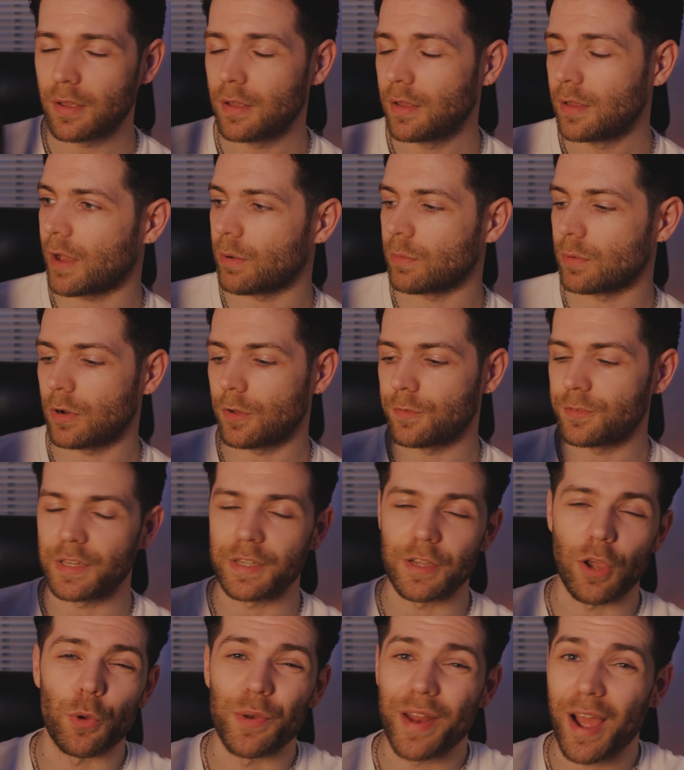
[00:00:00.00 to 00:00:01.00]
That will obviously
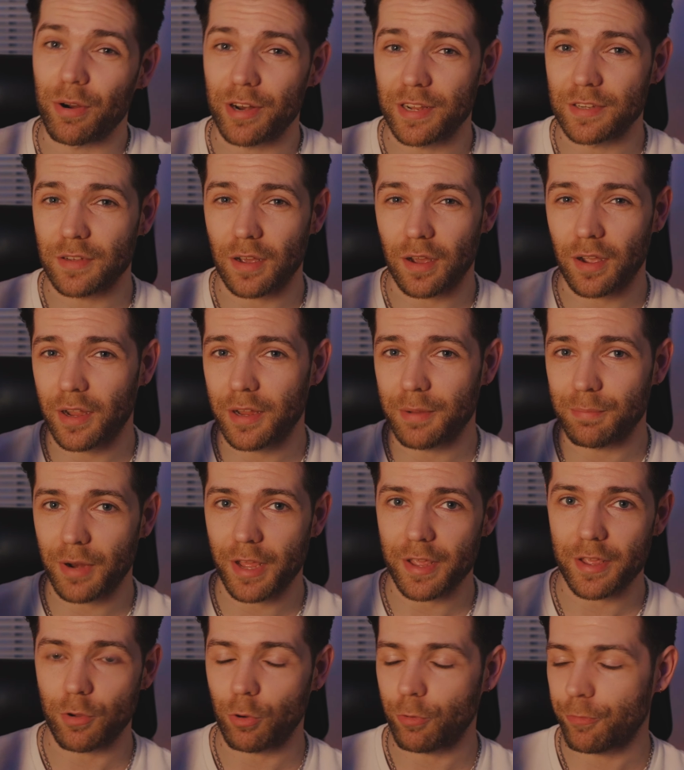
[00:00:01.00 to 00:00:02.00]
go down in time.
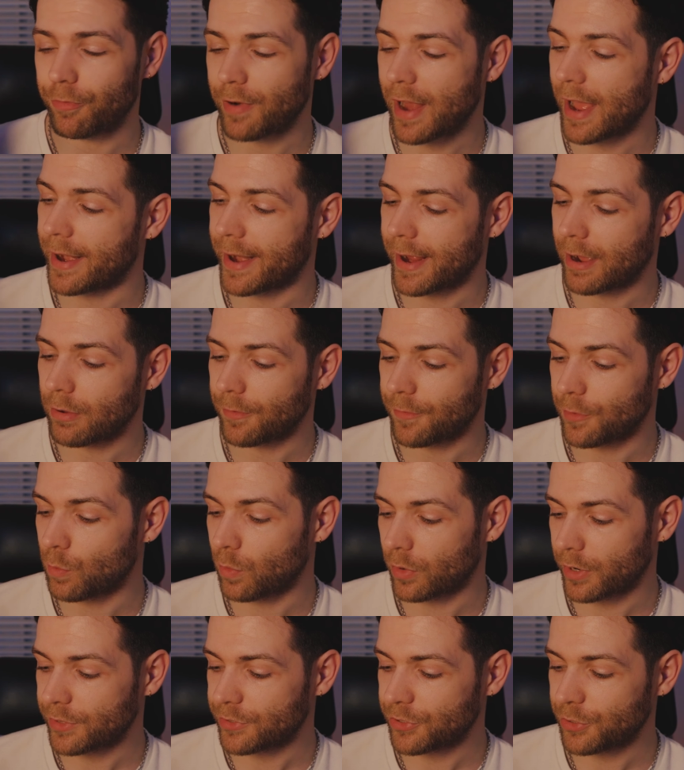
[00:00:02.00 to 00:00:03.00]
Like, it'll flatten out if you
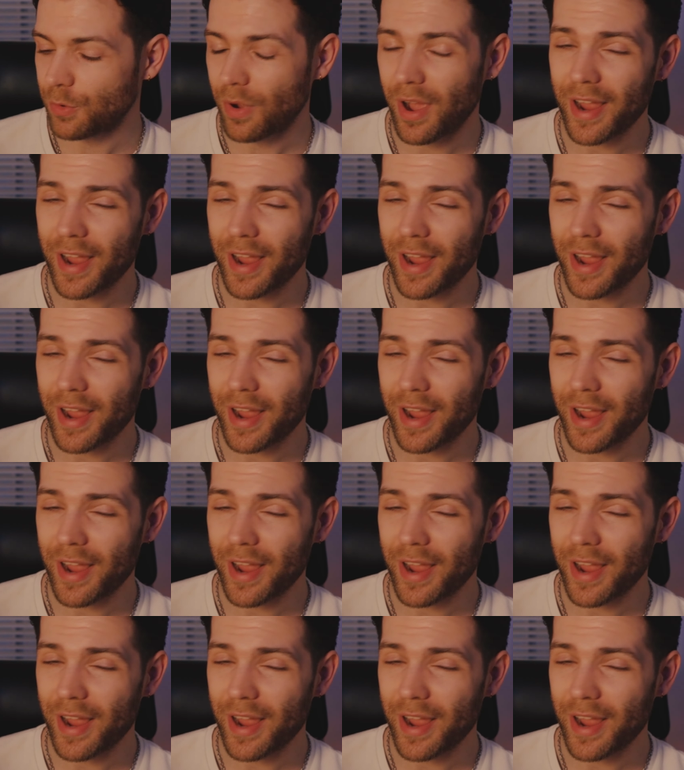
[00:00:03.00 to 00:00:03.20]
want it to.